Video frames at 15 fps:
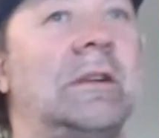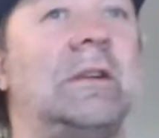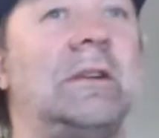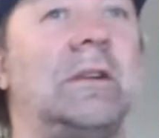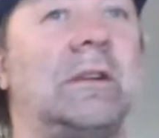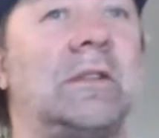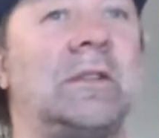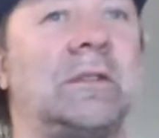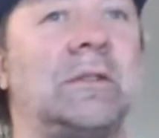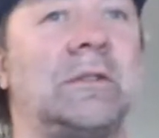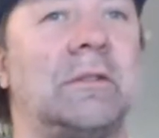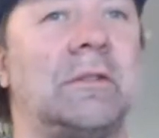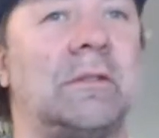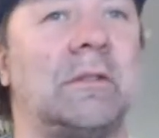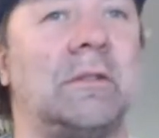Aren't
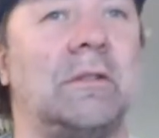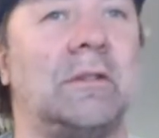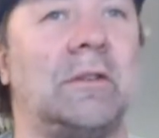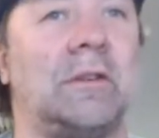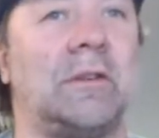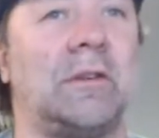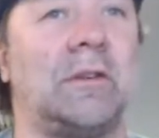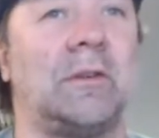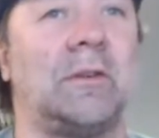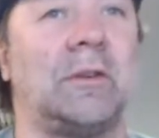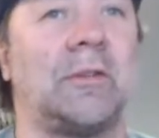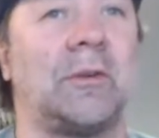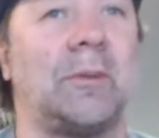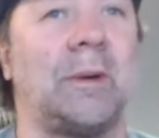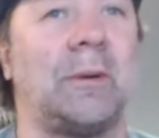you
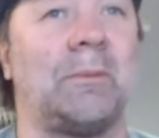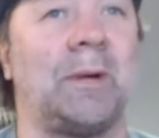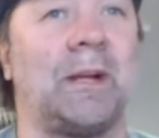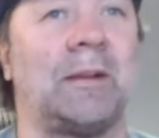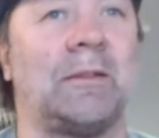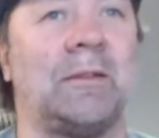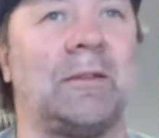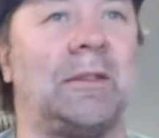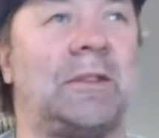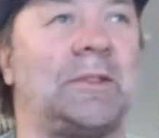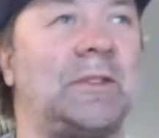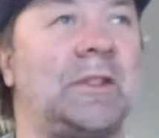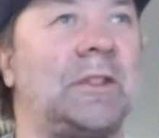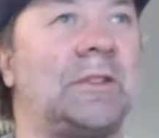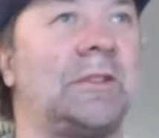clueless about my
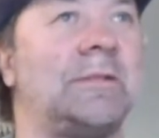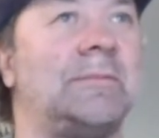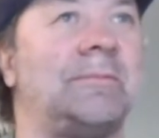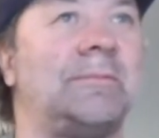cluelessness?